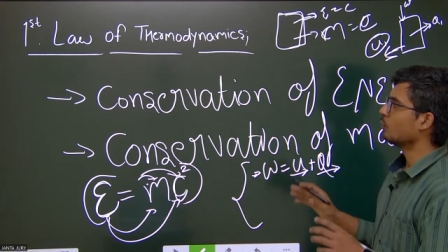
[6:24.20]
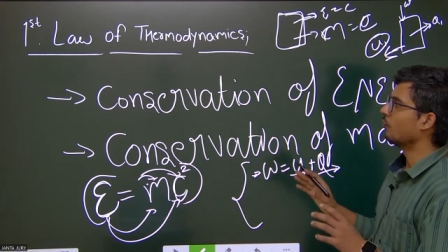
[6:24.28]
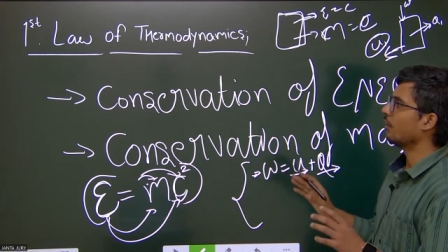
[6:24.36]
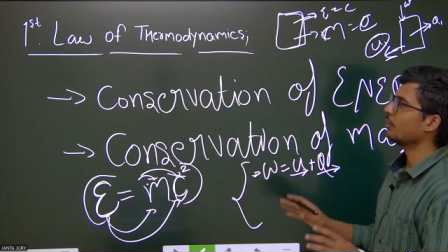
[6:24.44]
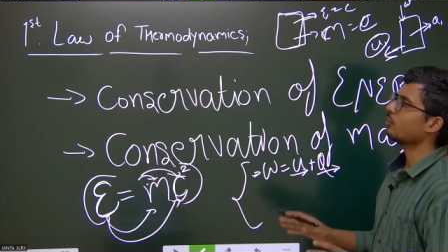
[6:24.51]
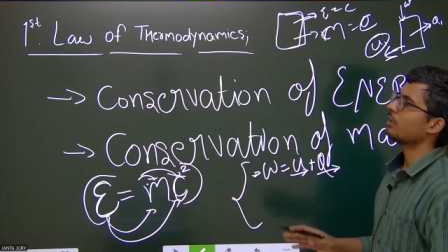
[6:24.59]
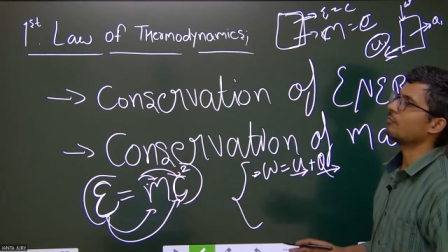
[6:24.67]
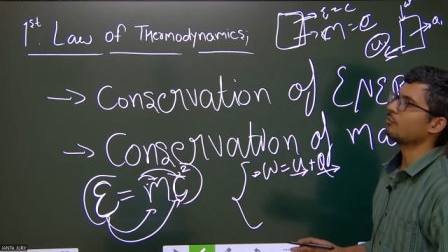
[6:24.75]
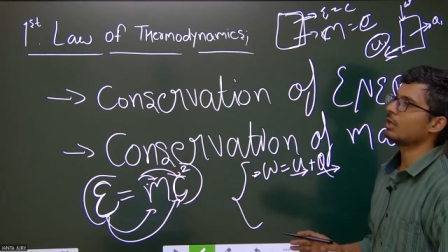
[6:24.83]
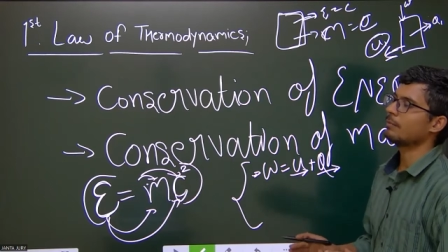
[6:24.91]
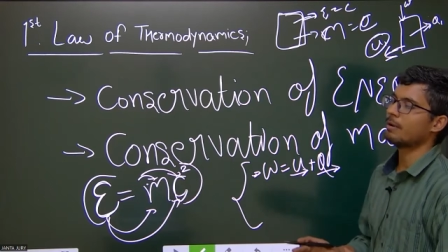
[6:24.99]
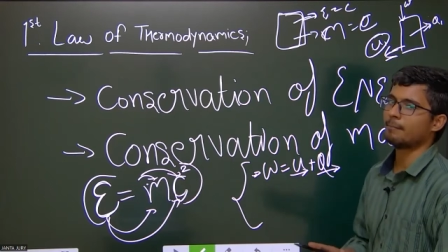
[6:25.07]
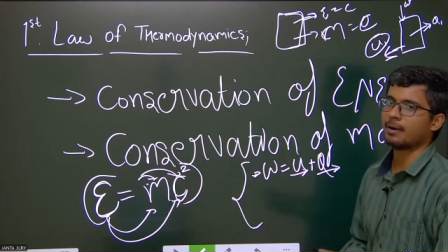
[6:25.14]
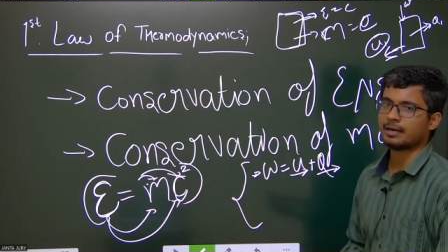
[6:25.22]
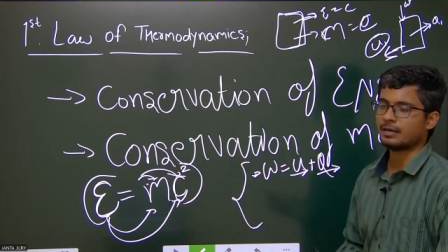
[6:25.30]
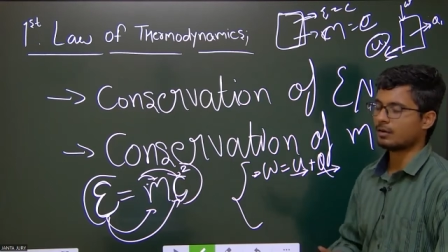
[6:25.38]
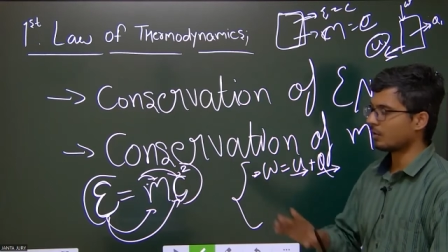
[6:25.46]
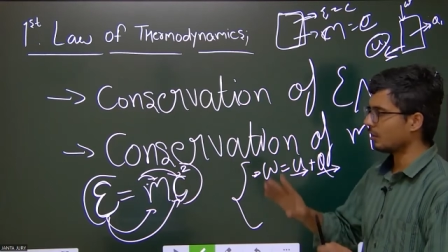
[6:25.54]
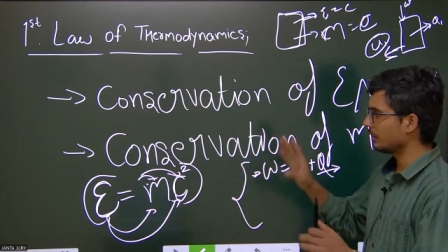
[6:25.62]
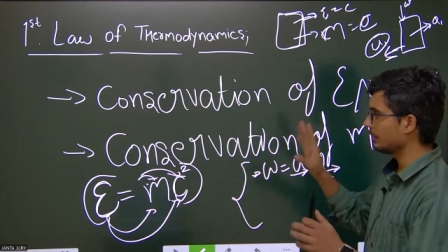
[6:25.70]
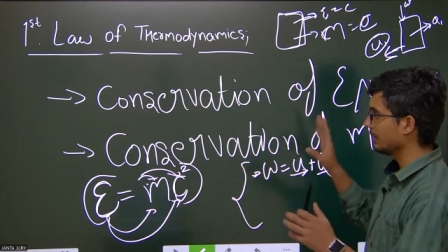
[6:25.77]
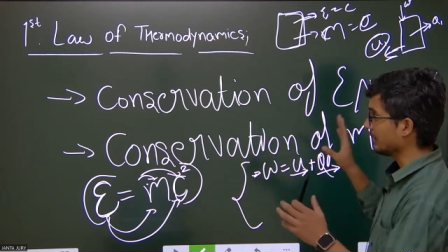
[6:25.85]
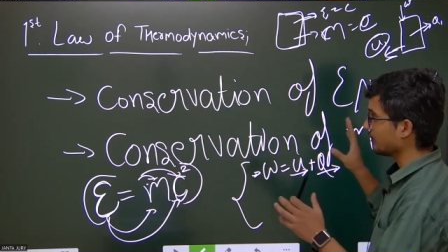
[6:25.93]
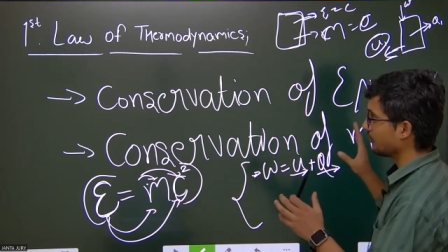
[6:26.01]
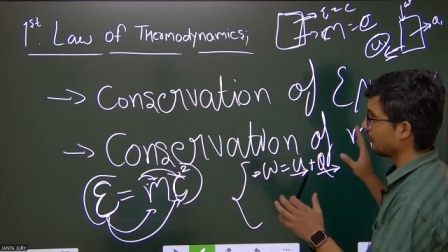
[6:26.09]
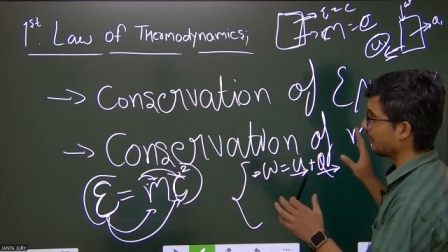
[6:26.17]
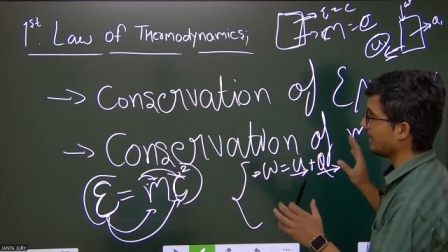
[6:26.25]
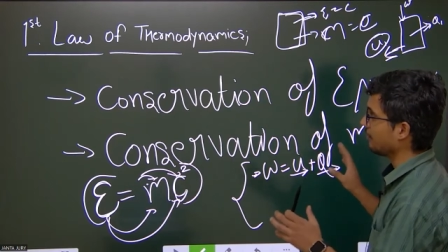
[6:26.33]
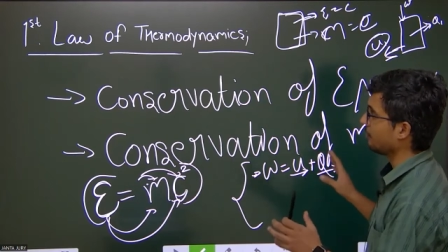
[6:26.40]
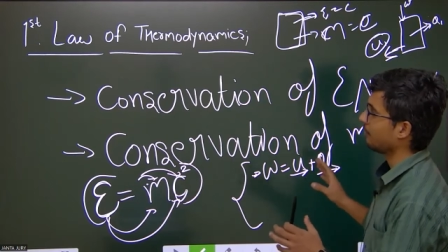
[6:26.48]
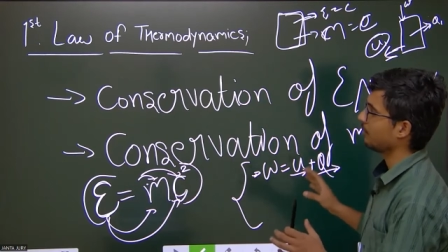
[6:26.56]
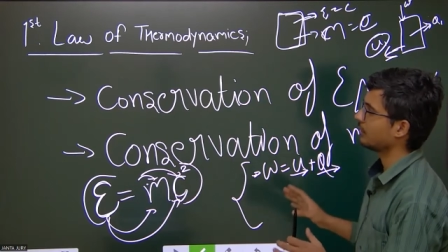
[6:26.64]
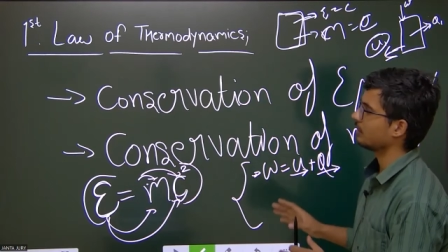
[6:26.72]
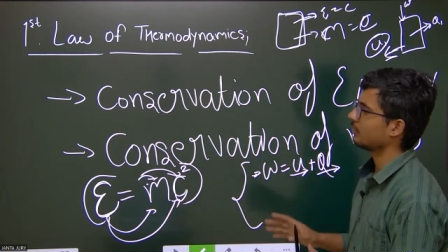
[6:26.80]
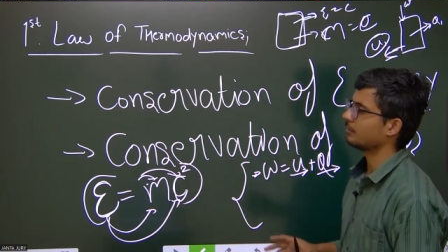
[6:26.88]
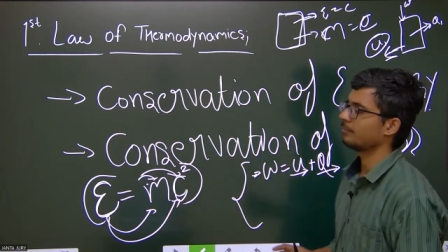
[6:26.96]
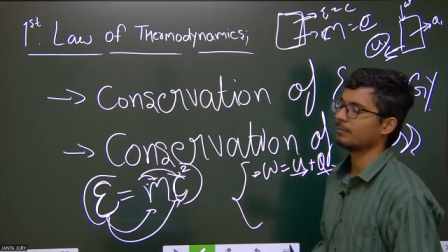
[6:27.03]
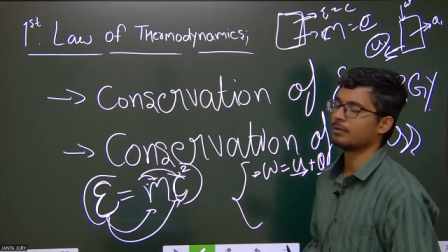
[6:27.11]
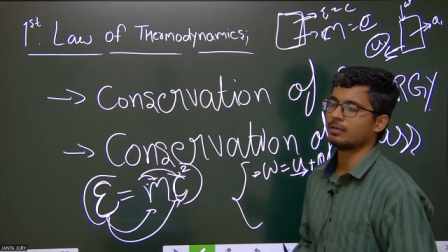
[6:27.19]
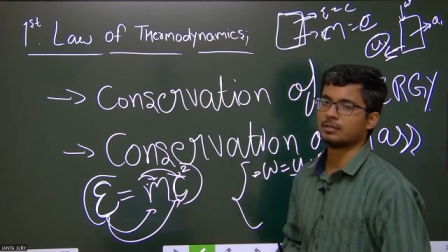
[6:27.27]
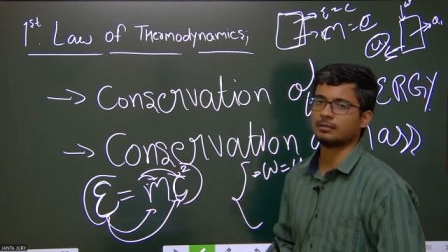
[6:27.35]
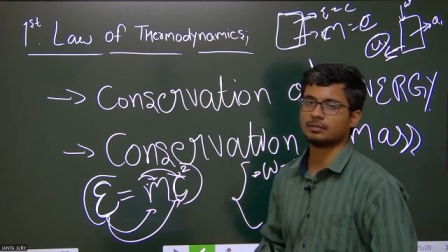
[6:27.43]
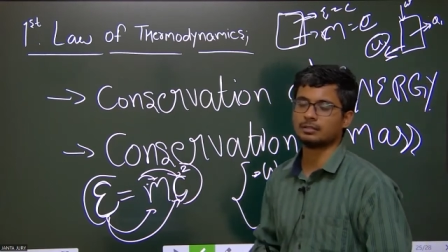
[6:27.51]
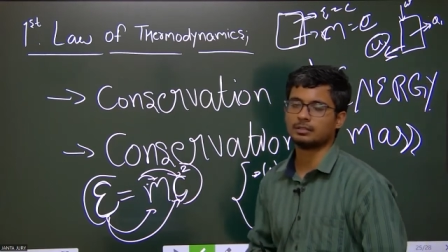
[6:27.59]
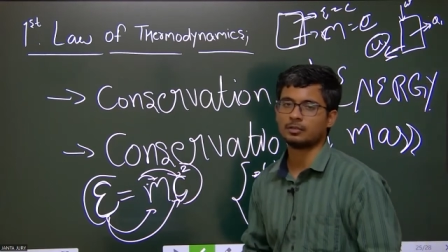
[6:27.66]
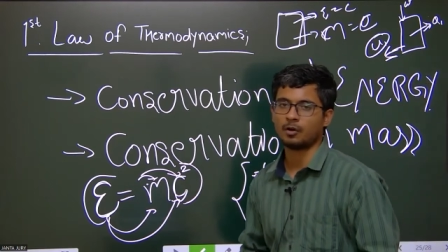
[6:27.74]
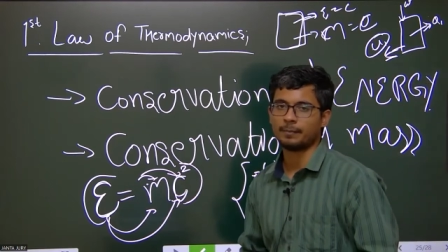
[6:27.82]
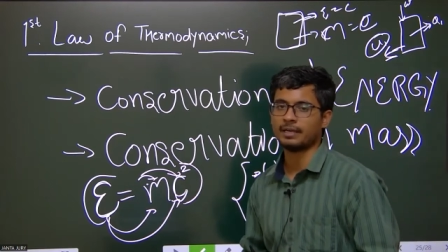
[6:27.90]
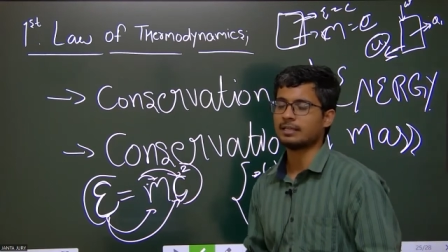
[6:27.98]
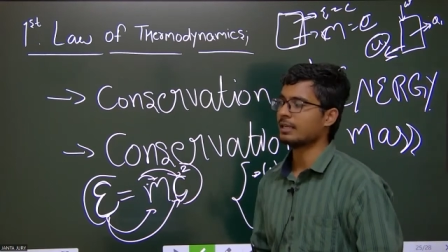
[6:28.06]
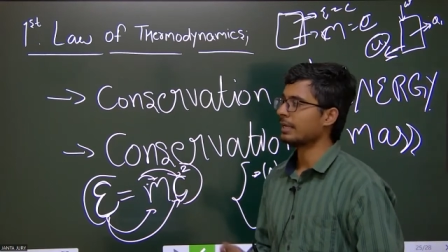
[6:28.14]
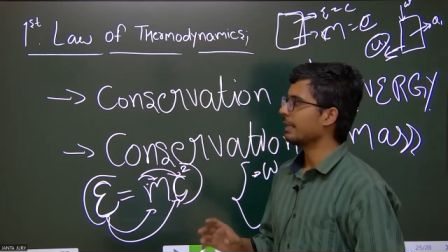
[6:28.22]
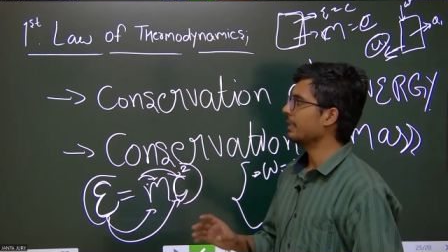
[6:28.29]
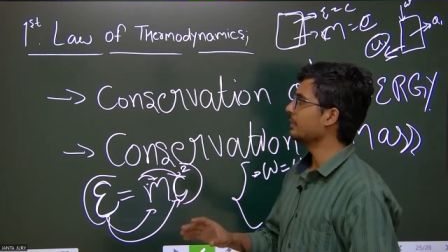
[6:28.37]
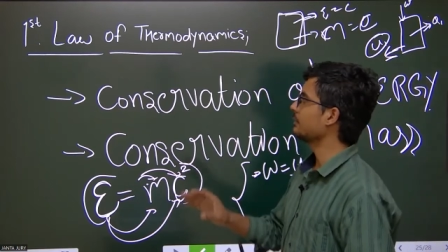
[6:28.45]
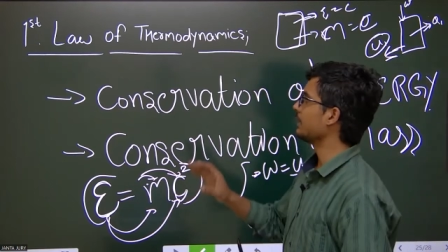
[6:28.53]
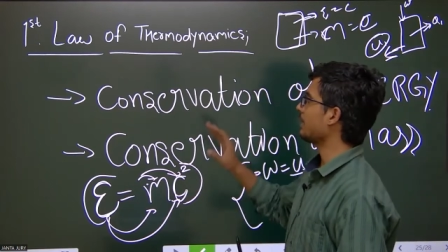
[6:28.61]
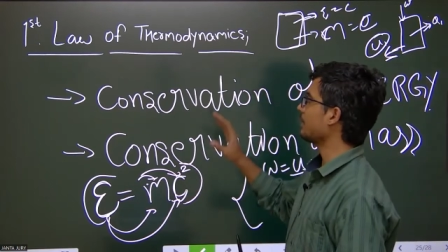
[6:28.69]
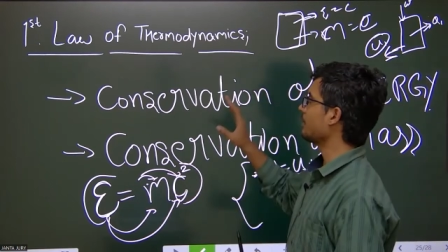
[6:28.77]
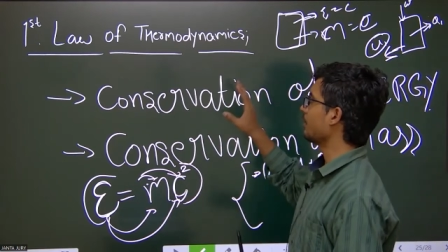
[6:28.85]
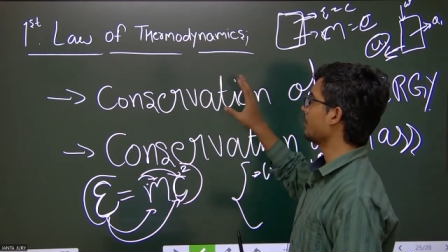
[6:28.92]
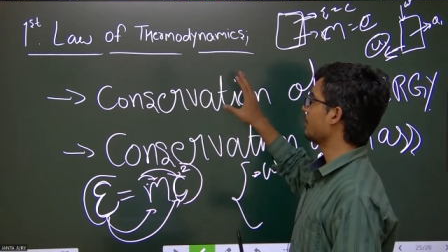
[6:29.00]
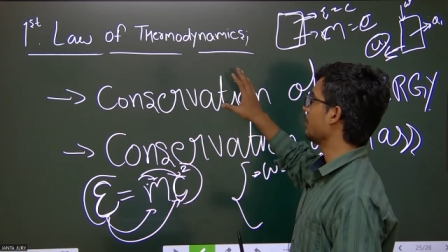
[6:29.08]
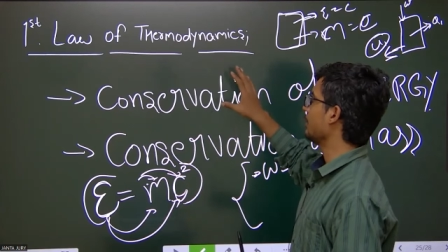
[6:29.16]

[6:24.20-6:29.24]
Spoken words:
So what you have to remember in this very topic is that